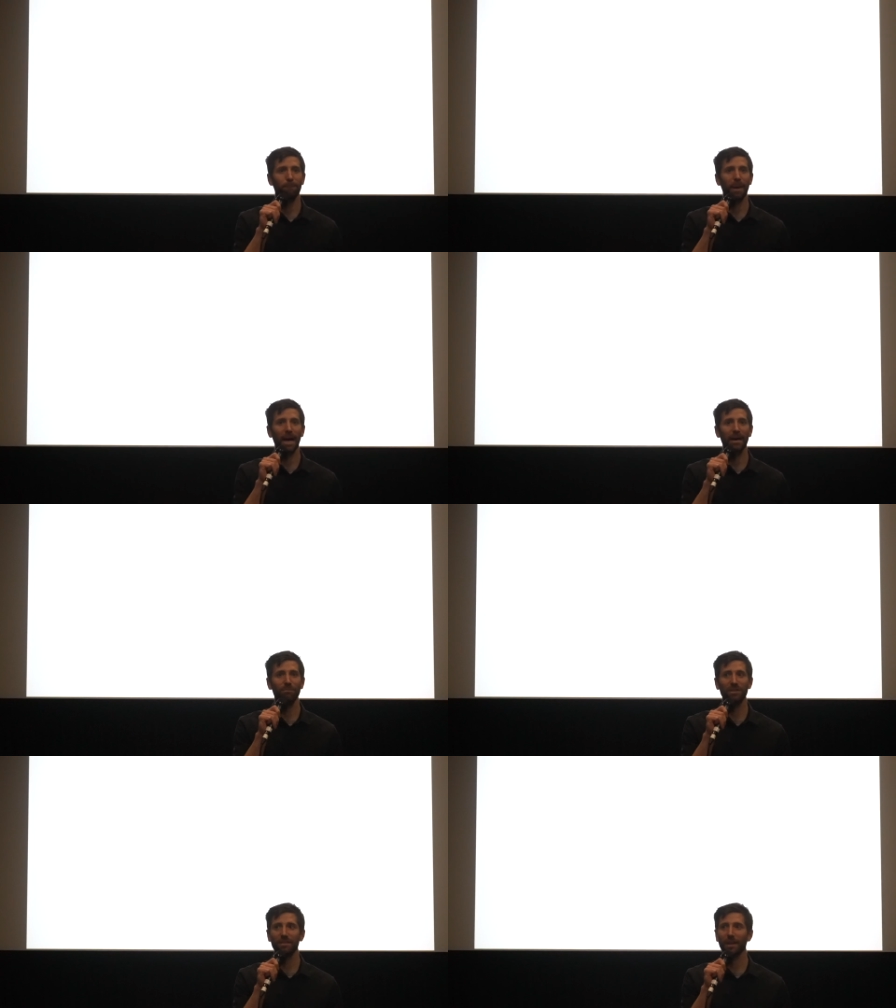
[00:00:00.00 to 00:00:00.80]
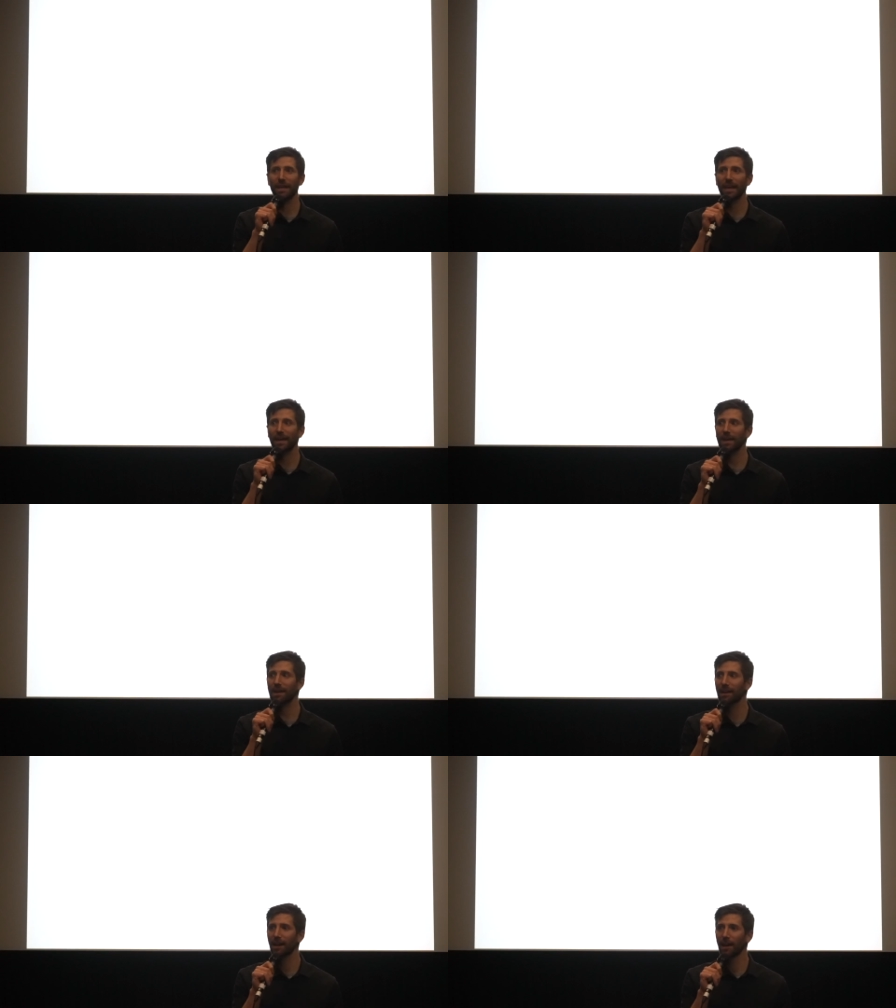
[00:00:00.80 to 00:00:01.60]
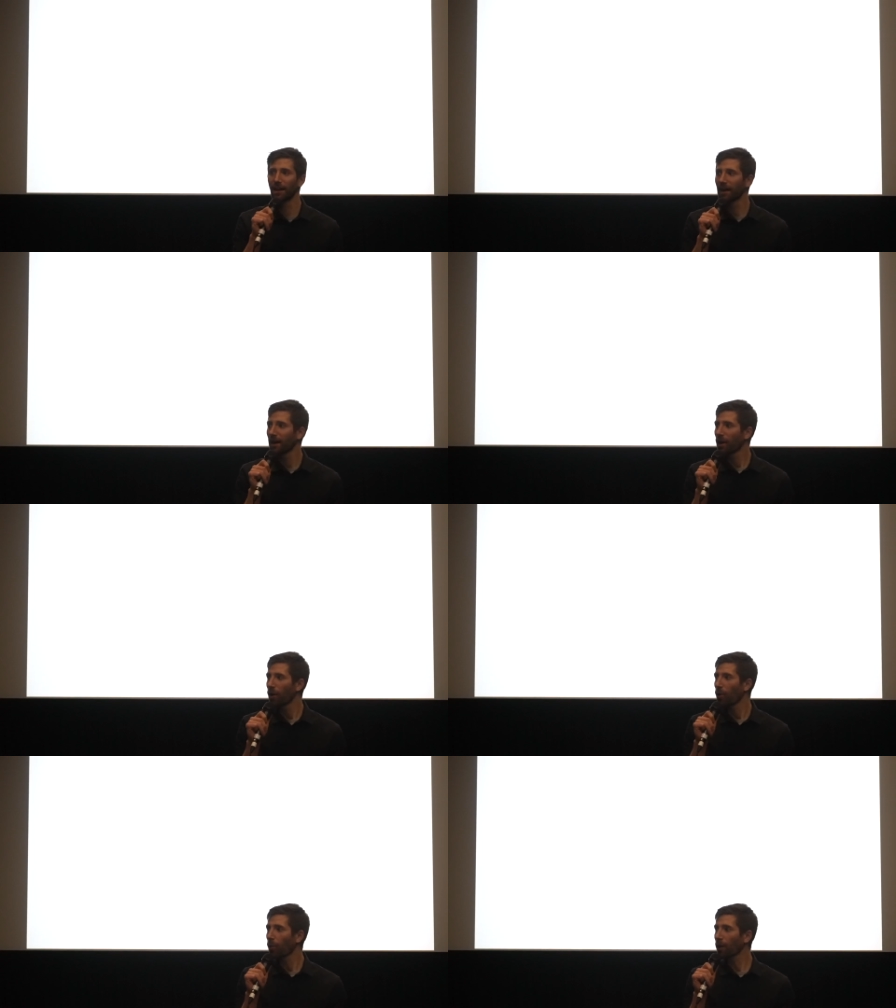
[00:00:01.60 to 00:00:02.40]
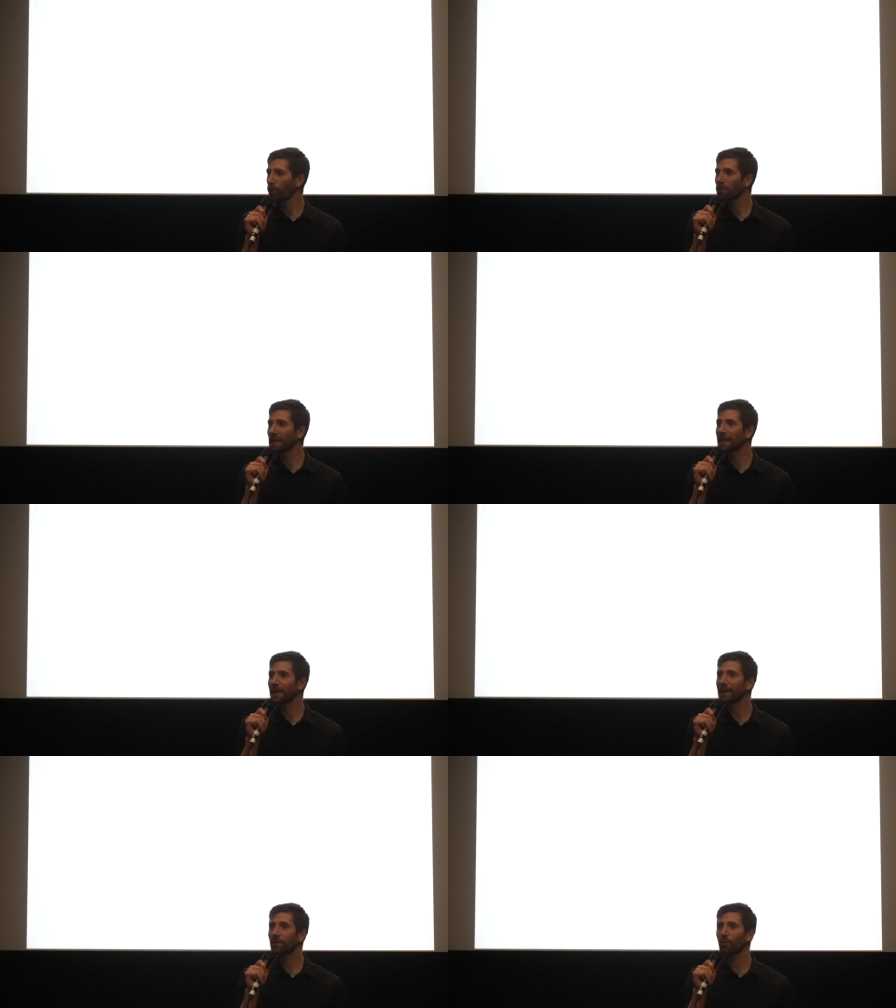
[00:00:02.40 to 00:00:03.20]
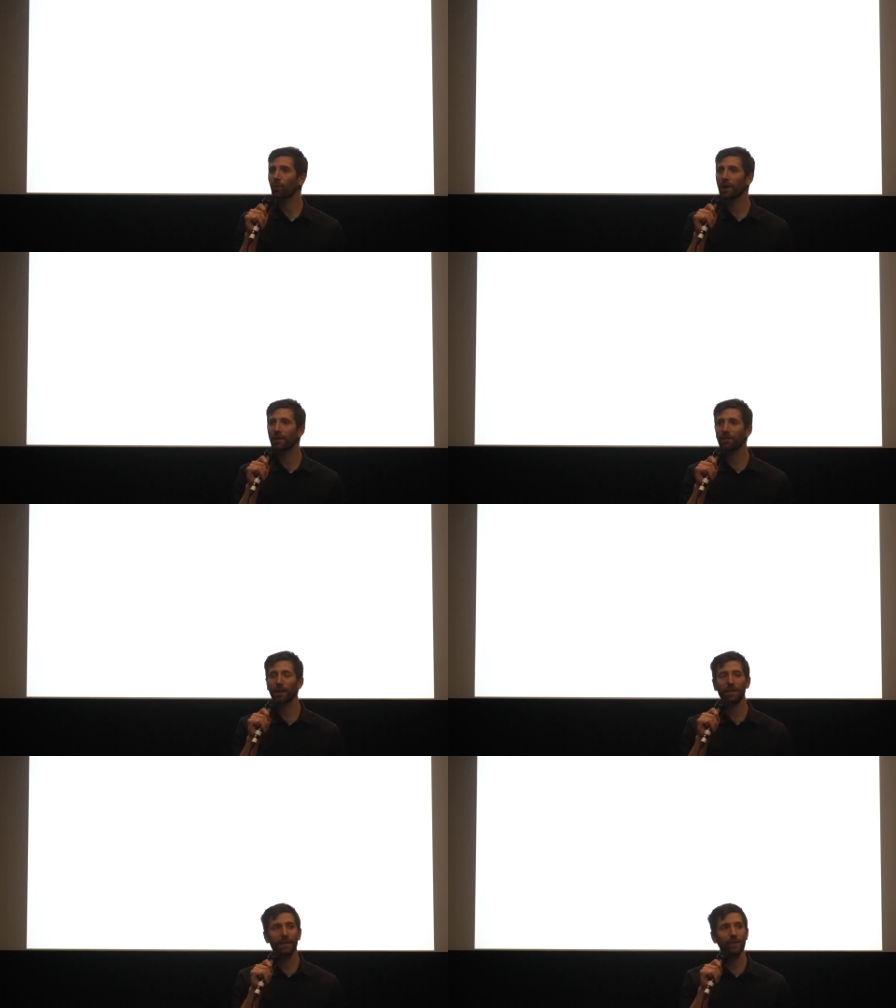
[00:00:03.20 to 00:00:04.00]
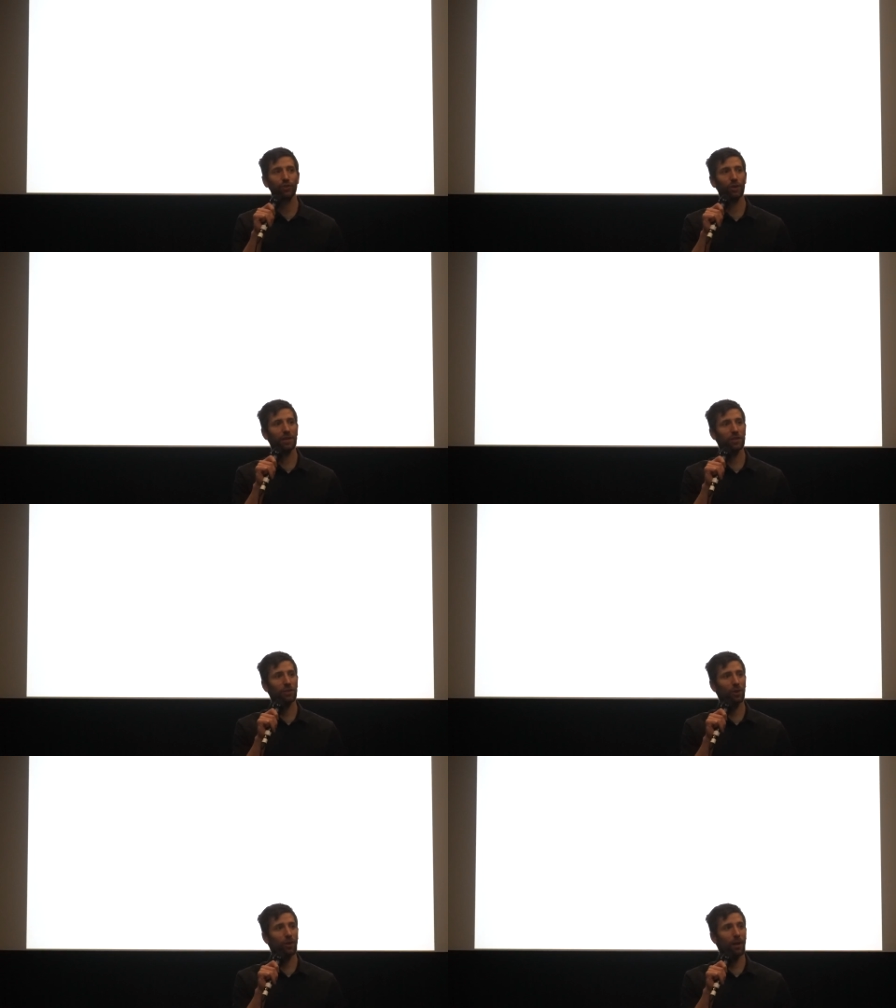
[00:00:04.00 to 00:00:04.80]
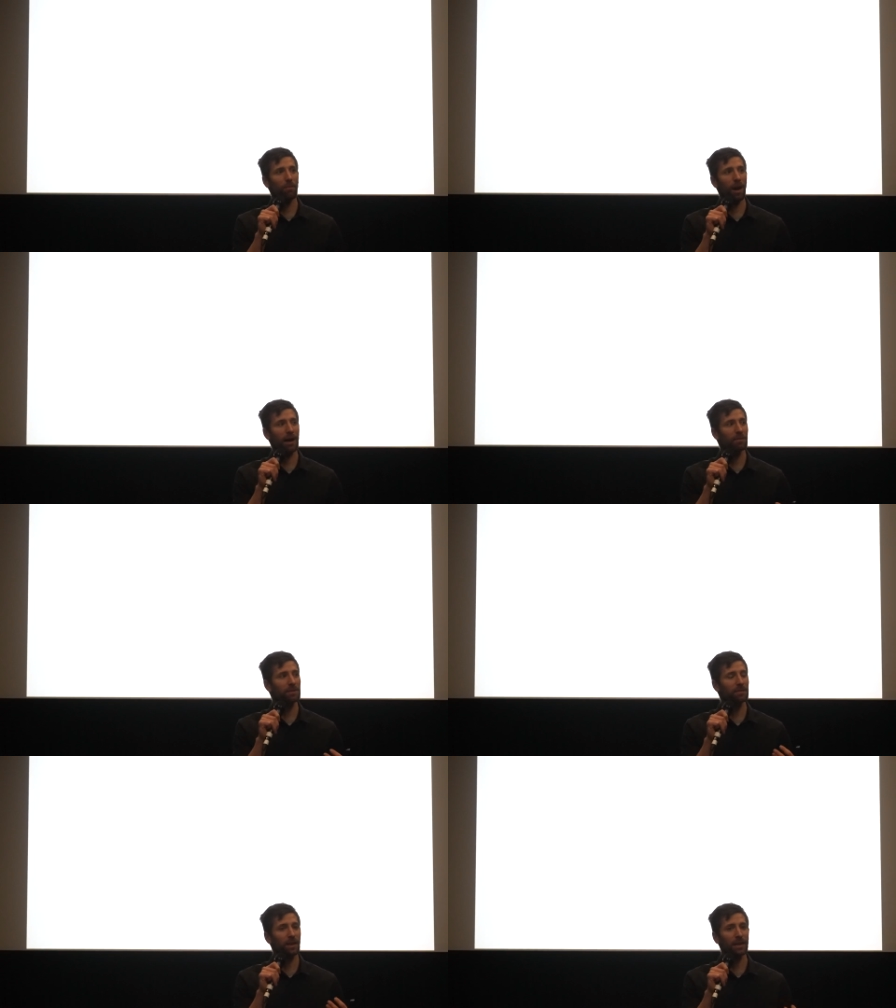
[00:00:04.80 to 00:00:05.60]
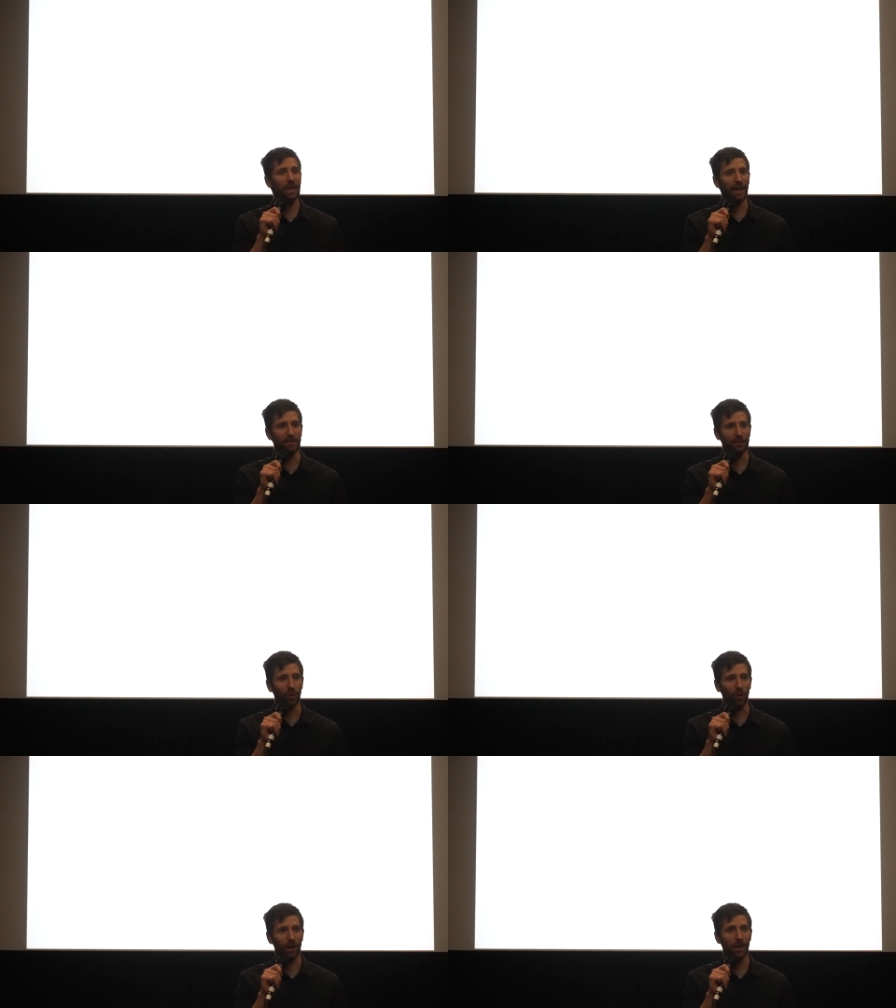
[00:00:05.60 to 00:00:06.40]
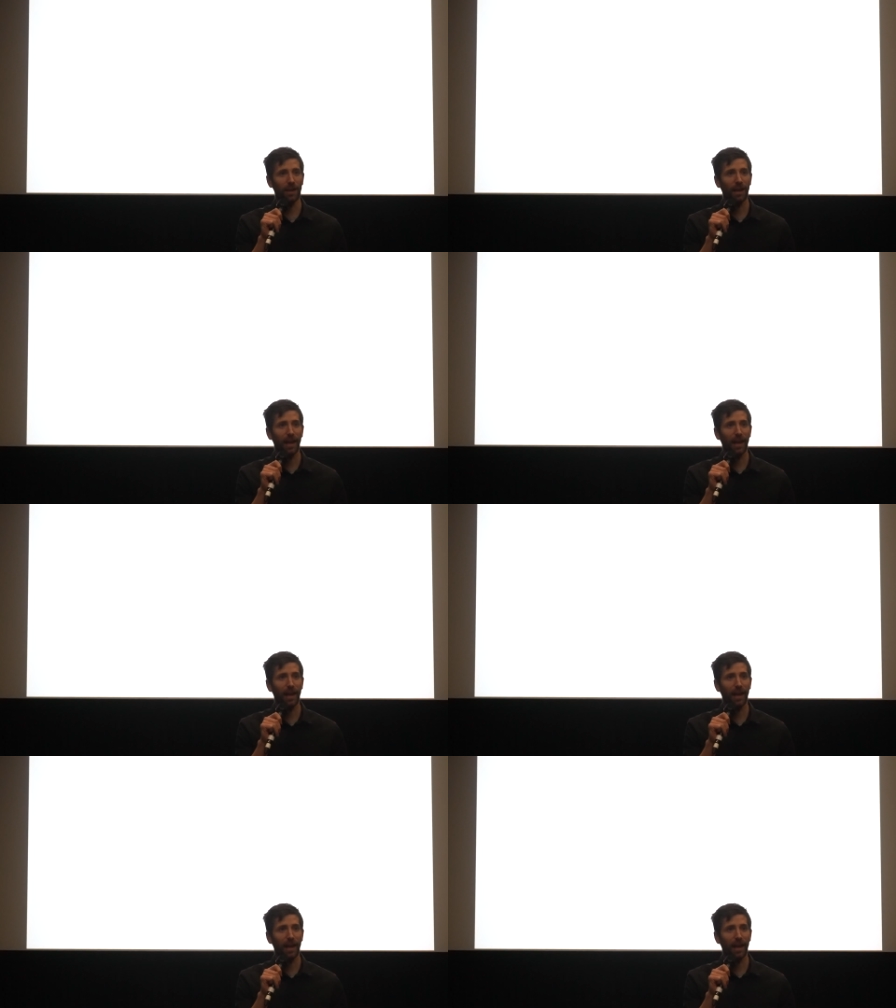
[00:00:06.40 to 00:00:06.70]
Palm Sunday. We'll begin with the traditional Palm Sunday story,